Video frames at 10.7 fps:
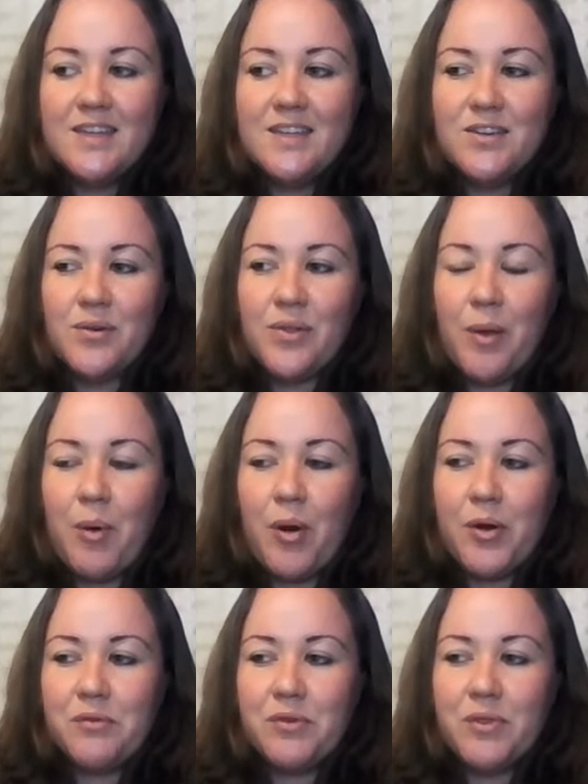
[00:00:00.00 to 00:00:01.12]
you know, that
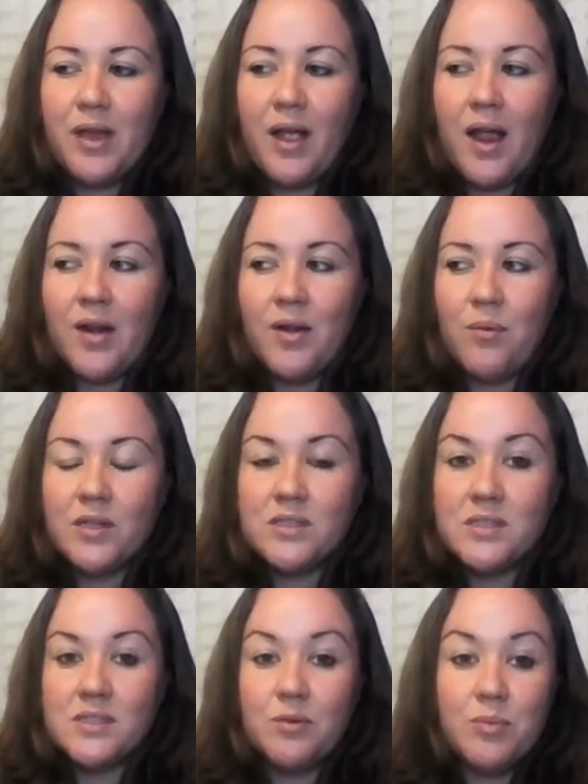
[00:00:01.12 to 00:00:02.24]
part of you that kind of
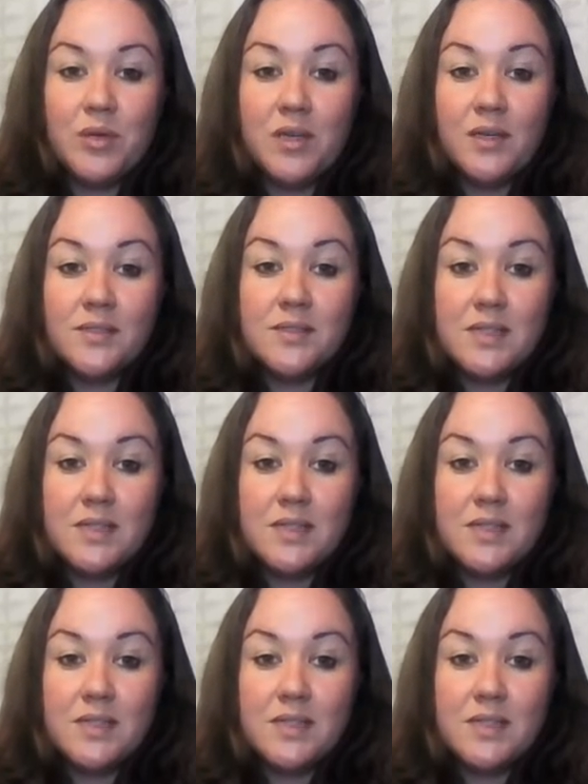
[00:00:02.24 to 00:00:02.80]
wants to be